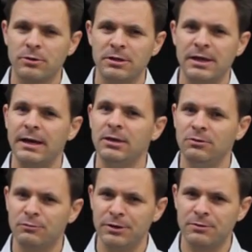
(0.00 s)
than that,
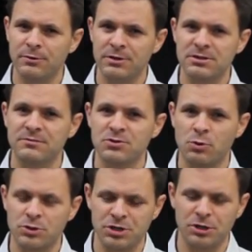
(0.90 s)
you run the risk of
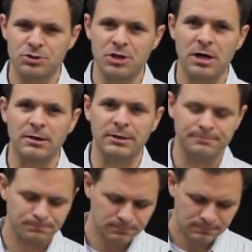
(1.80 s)
scorching your chocolate.
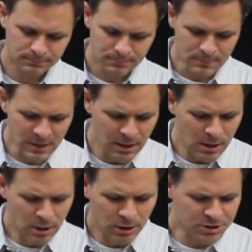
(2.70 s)

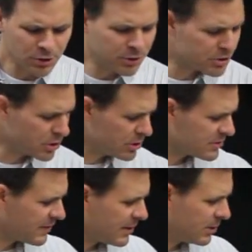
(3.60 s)
Let's go ahead and turn this
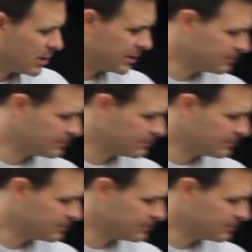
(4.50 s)
fountain on